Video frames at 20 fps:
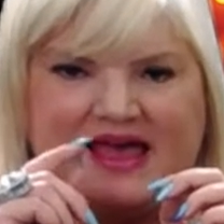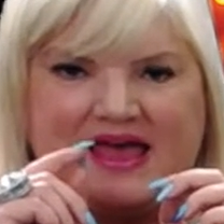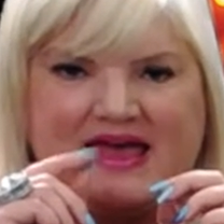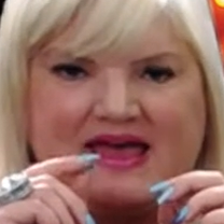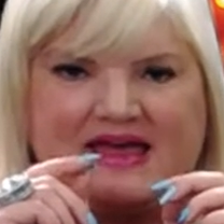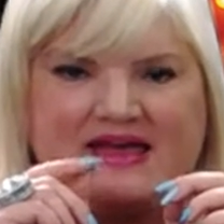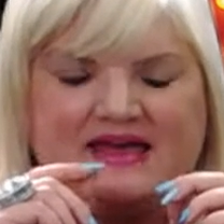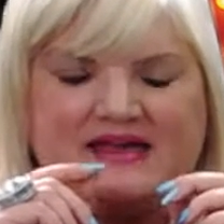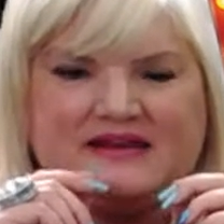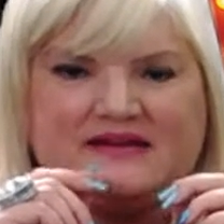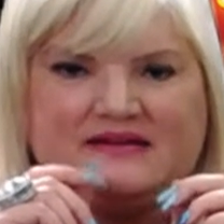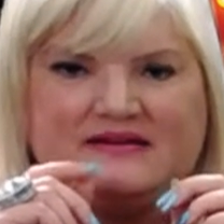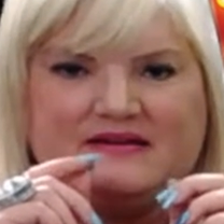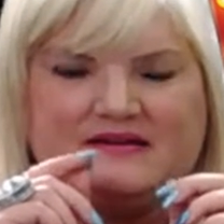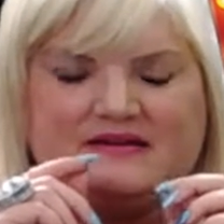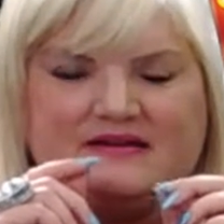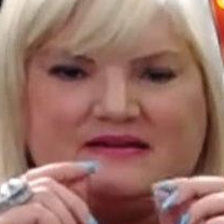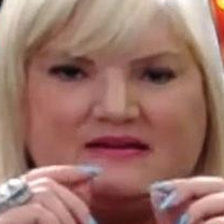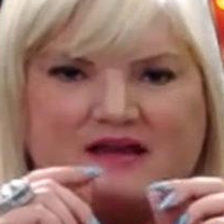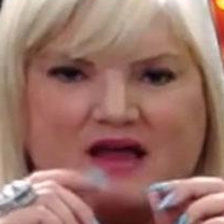
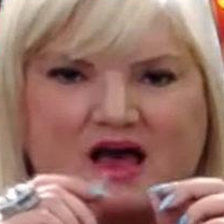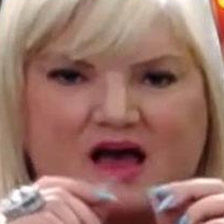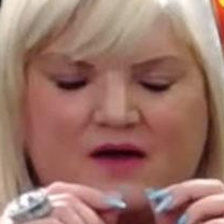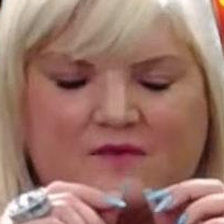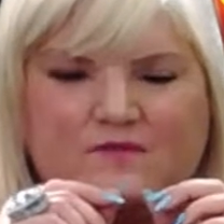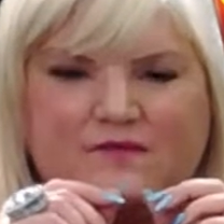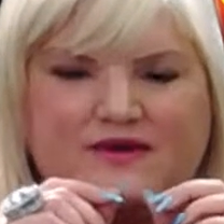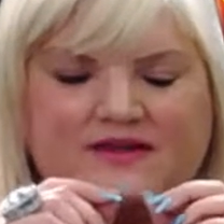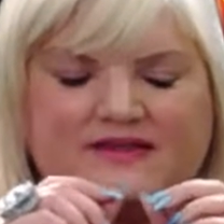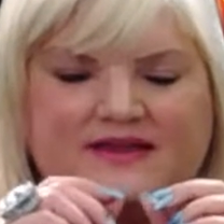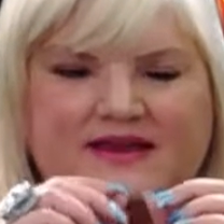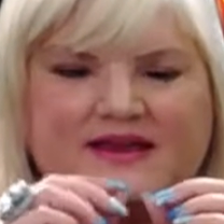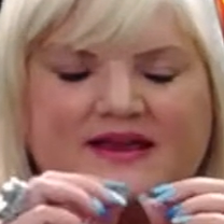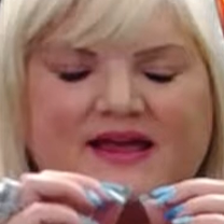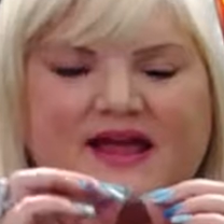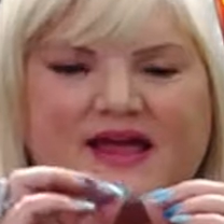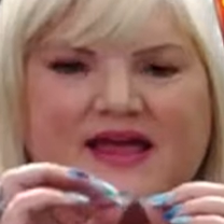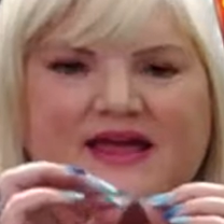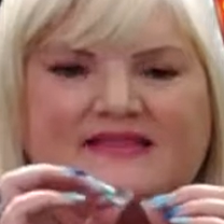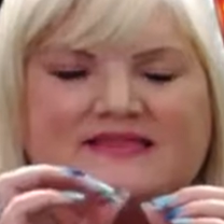and not really
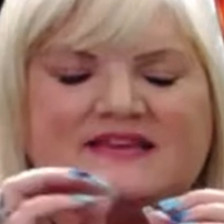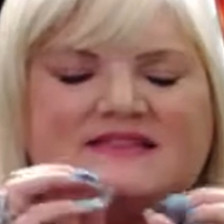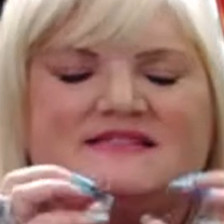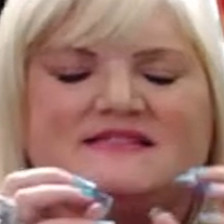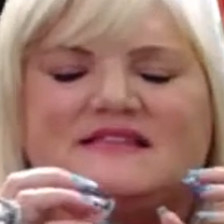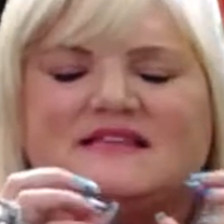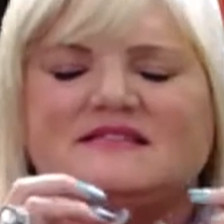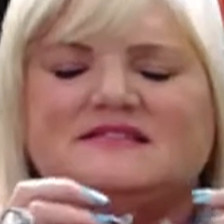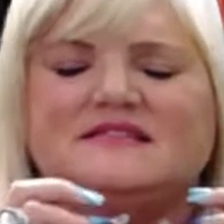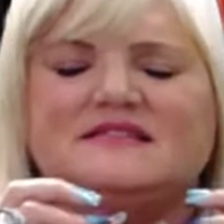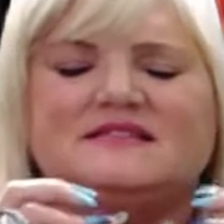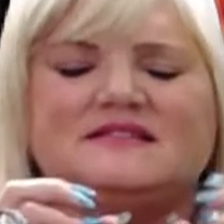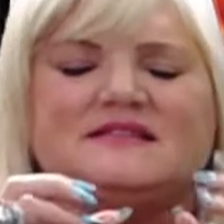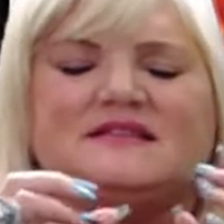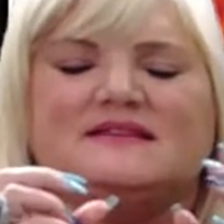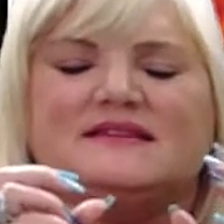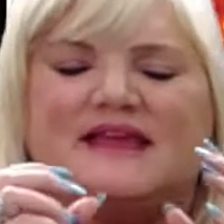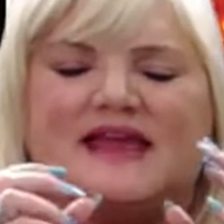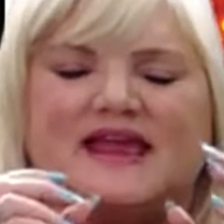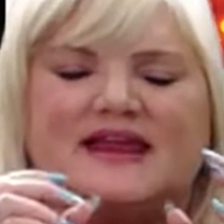this
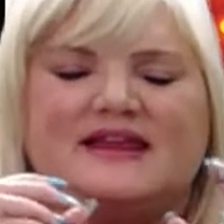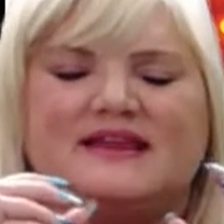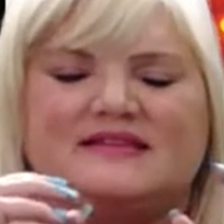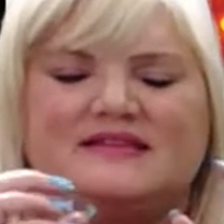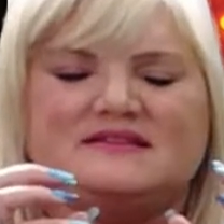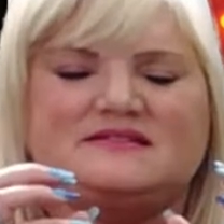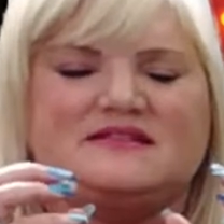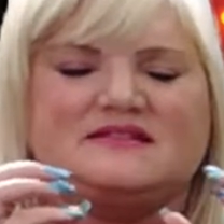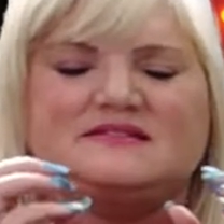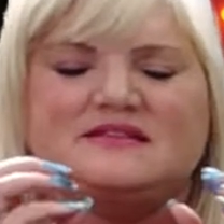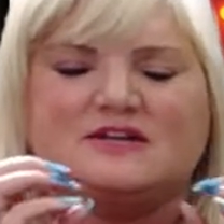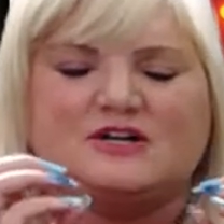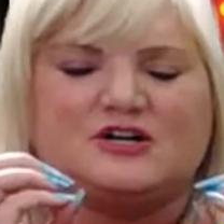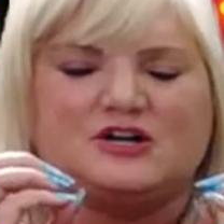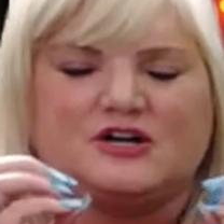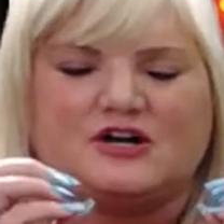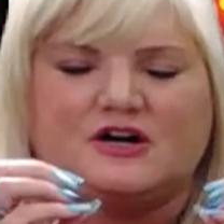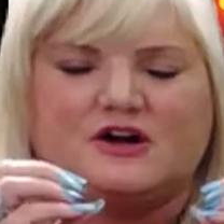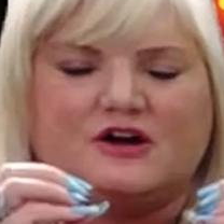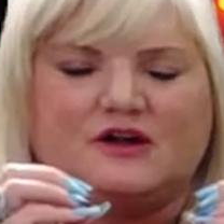is a
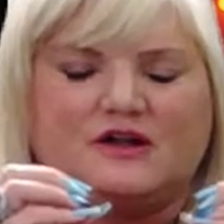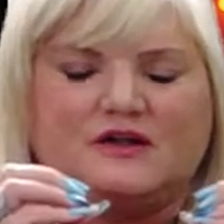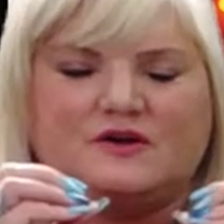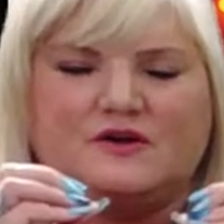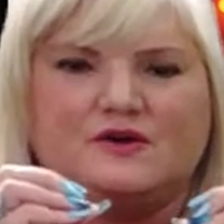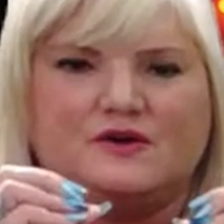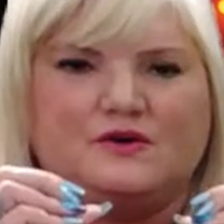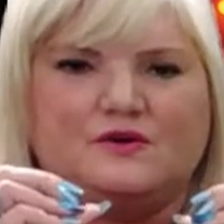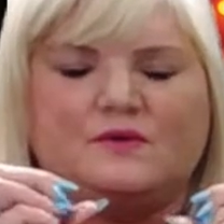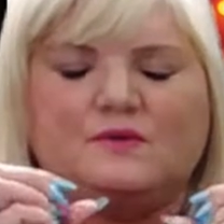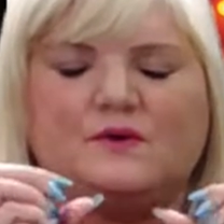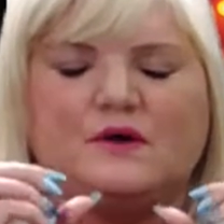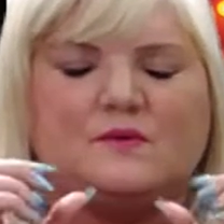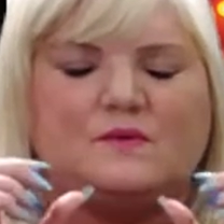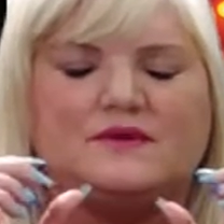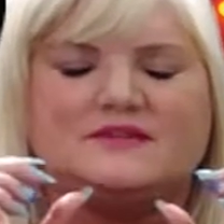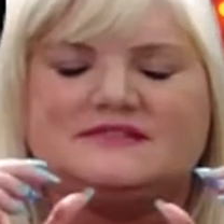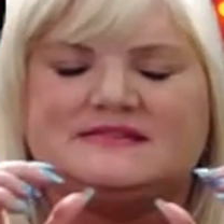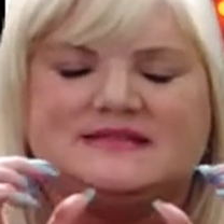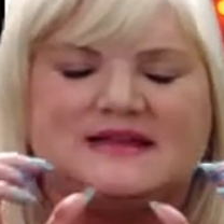girl who
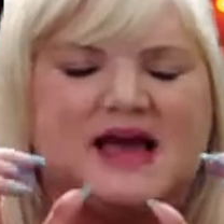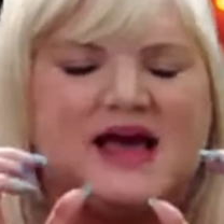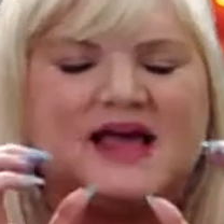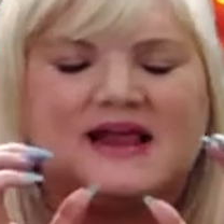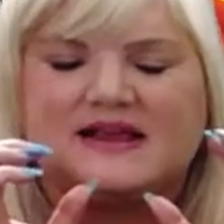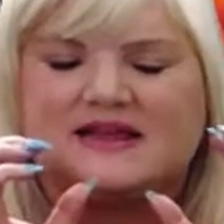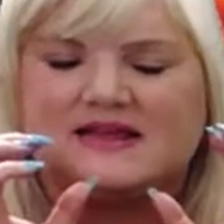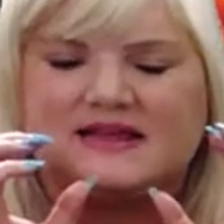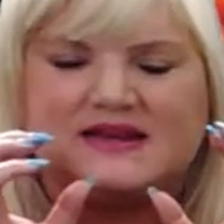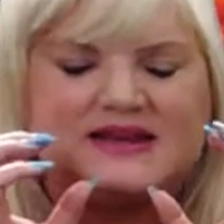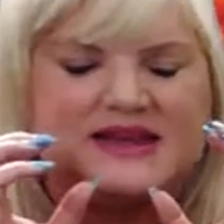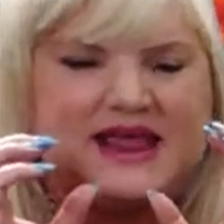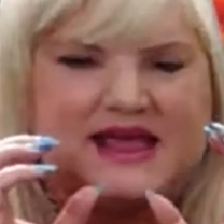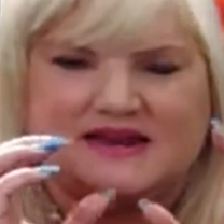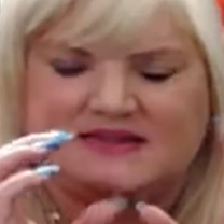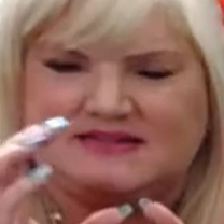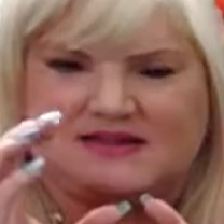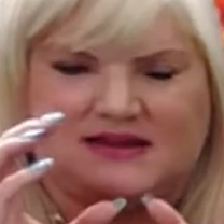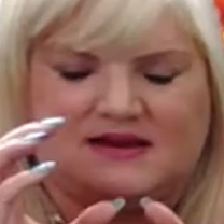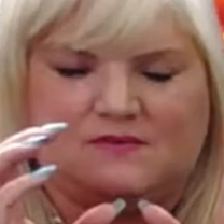was not
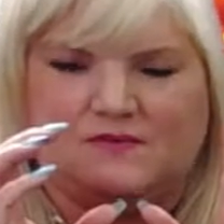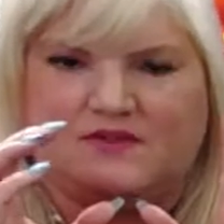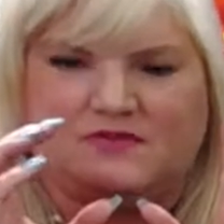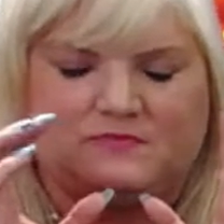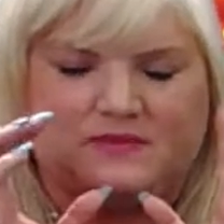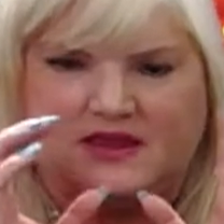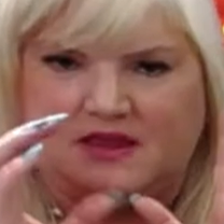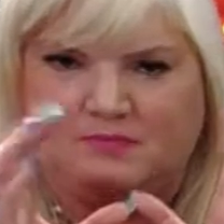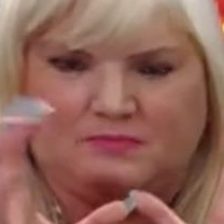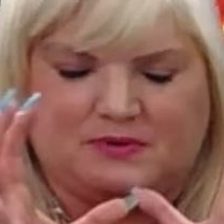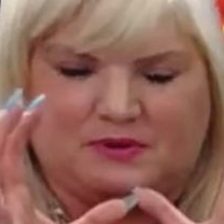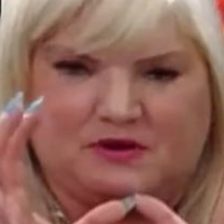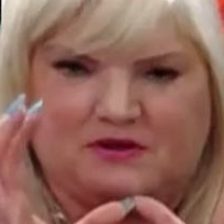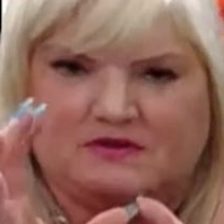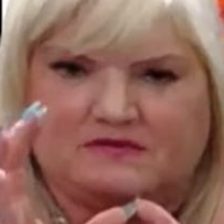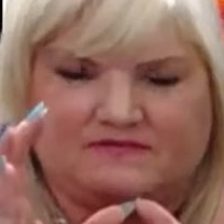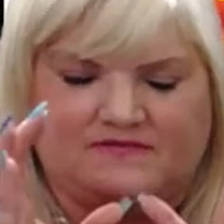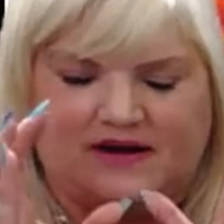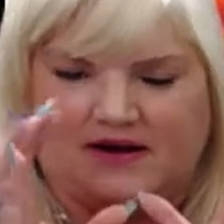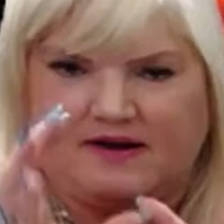connecting with people
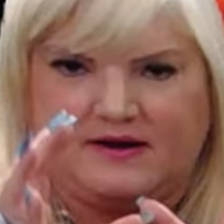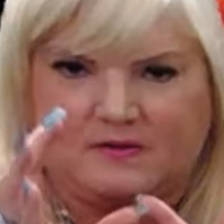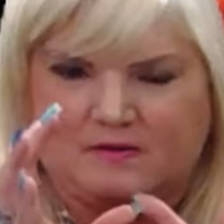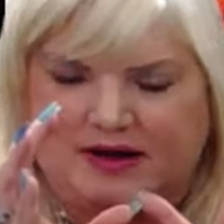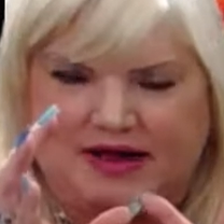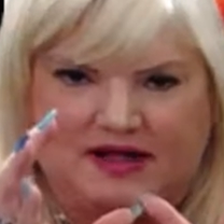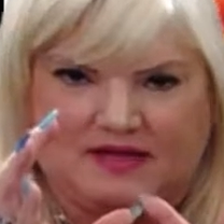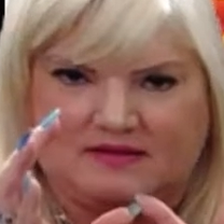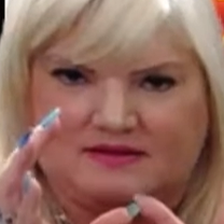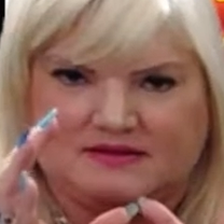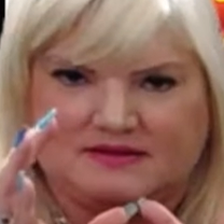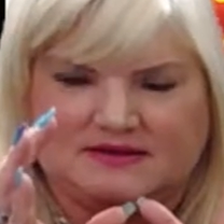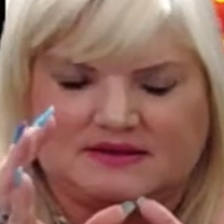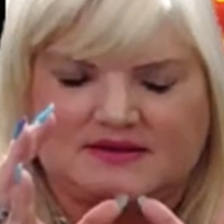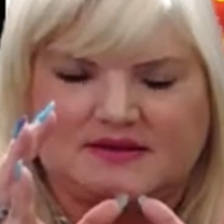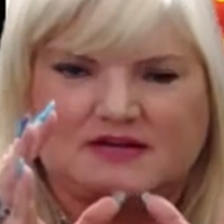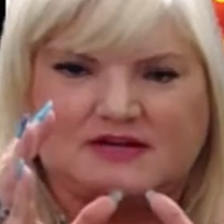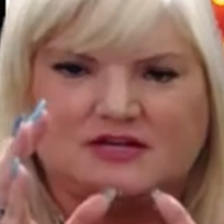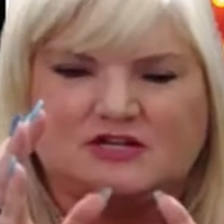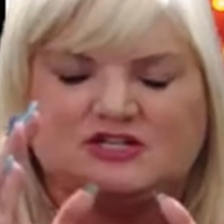very well.
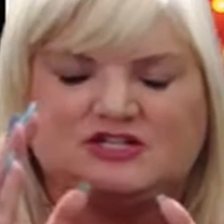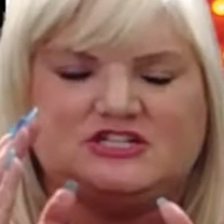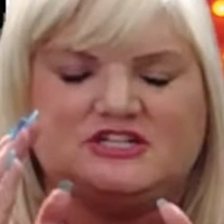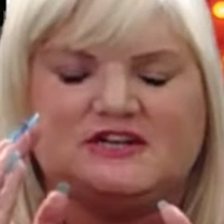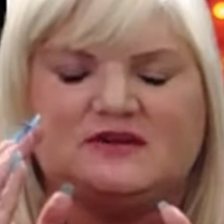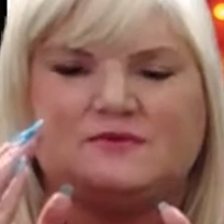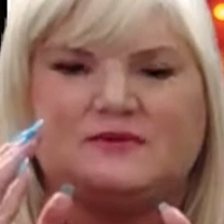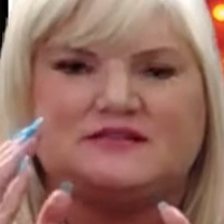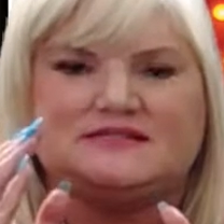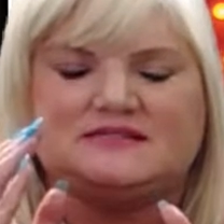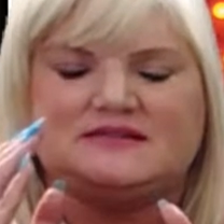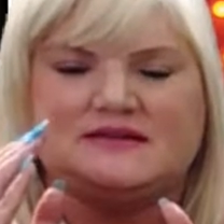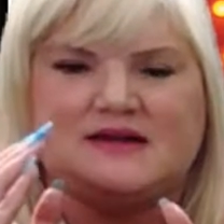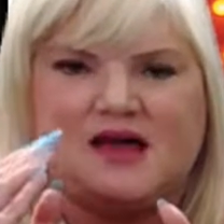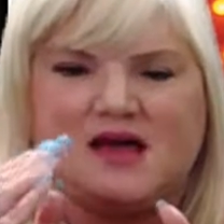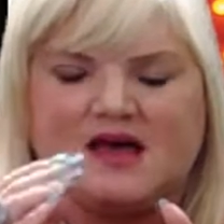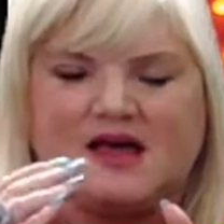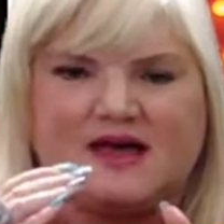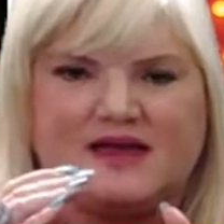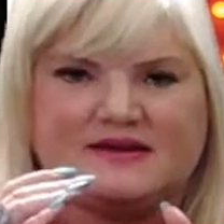She was
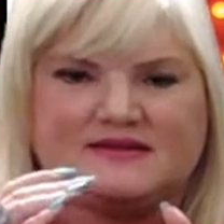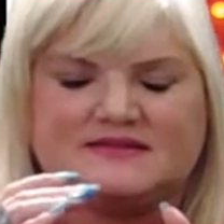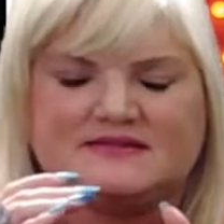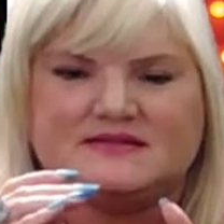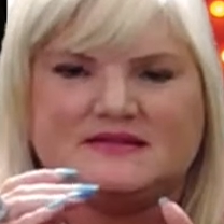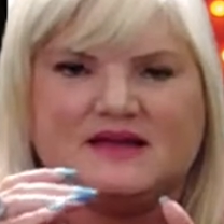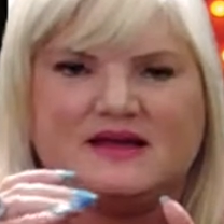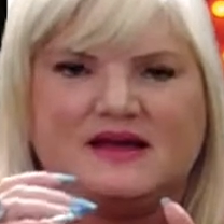not